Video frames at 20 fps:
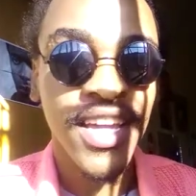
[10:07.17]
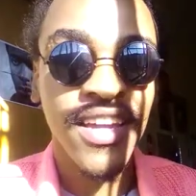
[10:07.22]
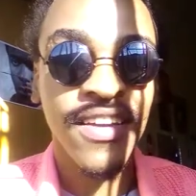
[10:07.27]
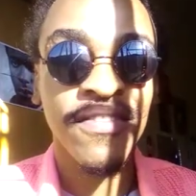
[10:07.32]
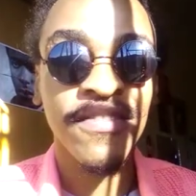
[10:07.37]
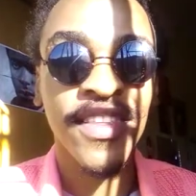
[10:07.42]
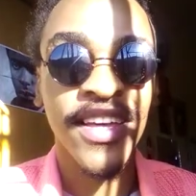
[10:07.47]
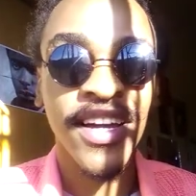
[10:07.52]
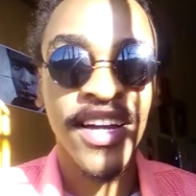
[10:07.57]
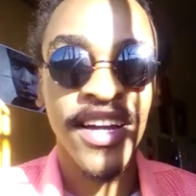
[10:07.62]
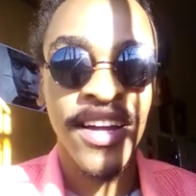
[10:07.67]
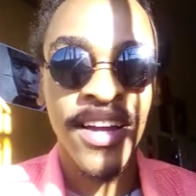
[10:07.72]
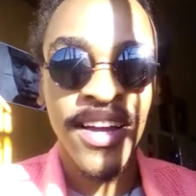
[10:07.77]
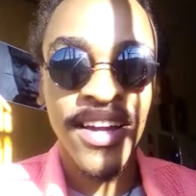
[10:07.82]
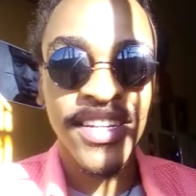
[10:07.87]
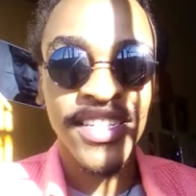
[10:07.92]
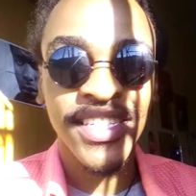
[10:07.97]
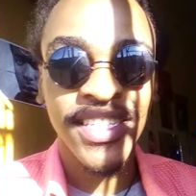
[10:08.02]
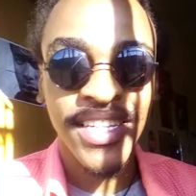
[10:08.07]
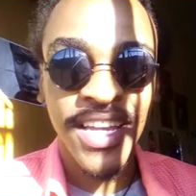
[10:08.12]
If the
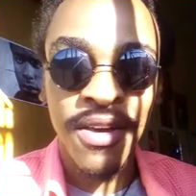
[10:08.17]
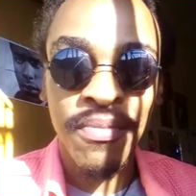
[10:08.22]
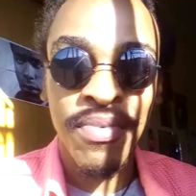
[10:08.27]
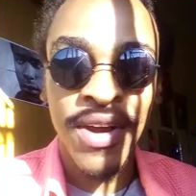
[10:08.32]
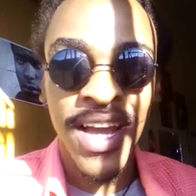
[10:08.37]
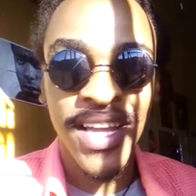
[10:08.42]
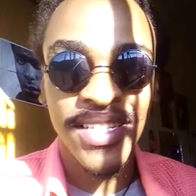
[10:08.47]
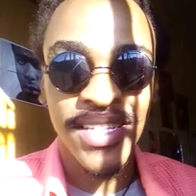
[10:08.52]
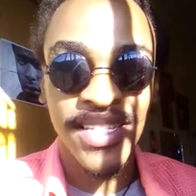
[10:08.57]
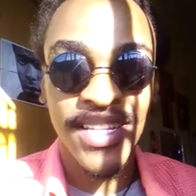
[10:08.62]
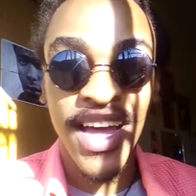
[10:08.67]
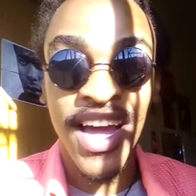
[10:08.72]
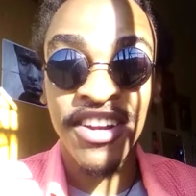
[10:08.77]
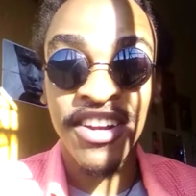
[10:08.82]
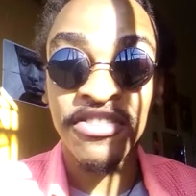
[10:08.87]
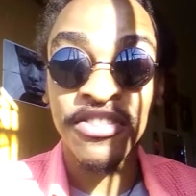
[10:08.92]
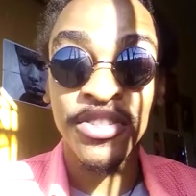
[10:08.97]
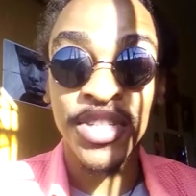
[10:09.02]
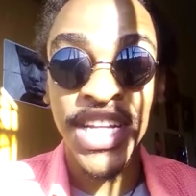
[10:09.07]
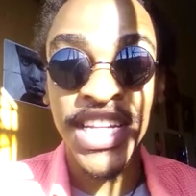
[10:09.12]
share price is
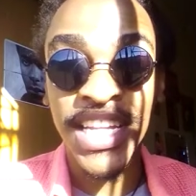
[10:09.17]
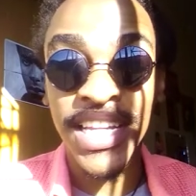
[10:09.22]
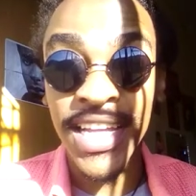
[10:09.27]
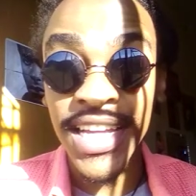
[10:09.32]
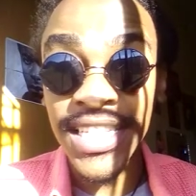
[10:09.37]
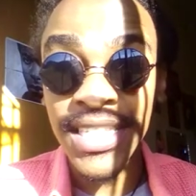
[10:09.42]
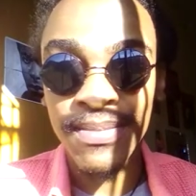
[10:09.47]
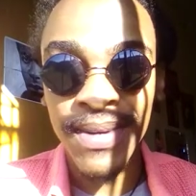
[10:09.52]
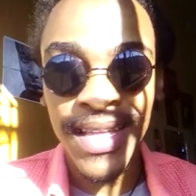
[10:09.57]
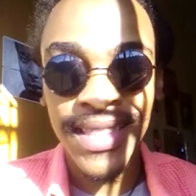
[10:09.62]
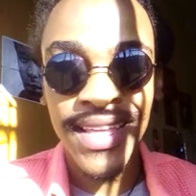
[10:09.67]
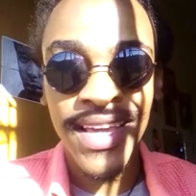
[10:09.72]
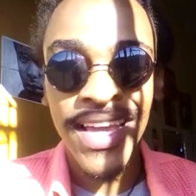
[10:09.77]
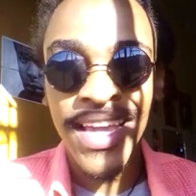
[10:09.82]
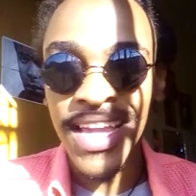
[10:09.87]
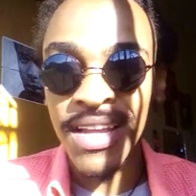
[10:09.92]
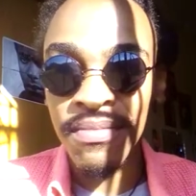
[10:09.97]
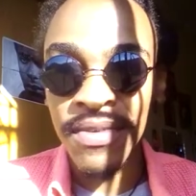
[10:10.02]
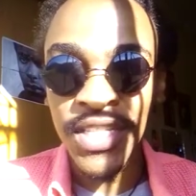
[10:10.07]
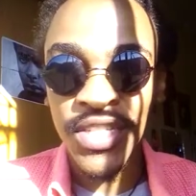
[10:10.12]
120 next month,
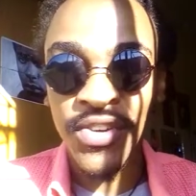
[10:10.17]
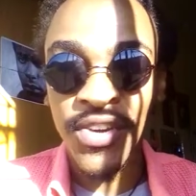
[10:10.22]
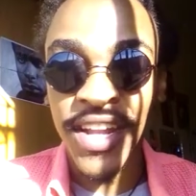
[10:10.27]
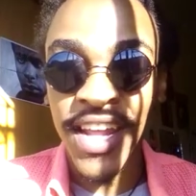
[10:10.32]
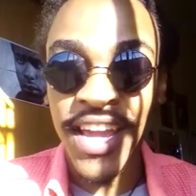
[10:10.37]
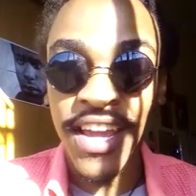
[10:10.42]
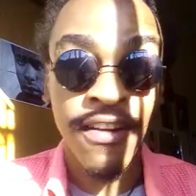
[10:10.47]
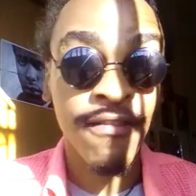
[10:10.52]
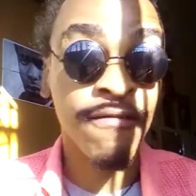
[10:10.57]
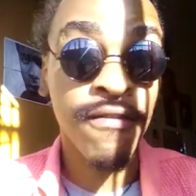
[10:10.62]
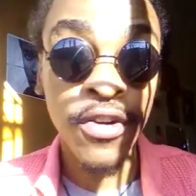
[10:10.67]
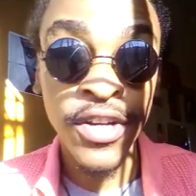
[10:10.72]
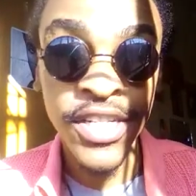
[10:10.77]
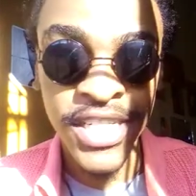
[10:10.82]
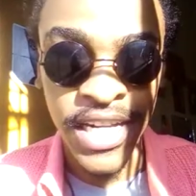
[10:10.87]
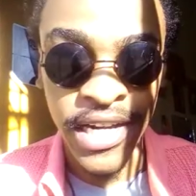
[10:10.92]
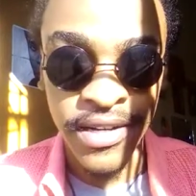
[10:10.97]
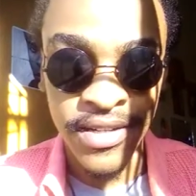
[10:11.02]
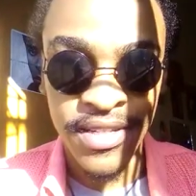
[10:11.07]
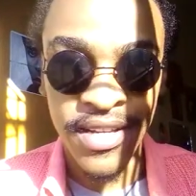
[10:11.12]
it means you're going to get 4
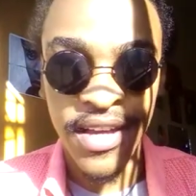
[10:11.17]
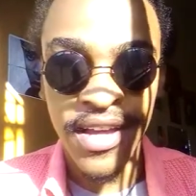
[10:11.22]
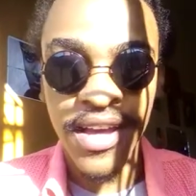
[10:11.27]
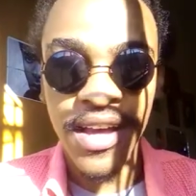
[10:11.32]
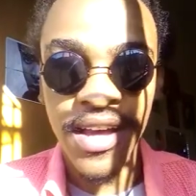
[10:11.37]
shares.